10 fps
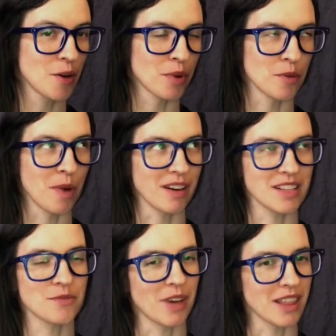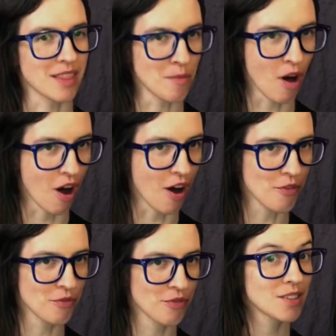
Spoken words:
but our bodies fight them off.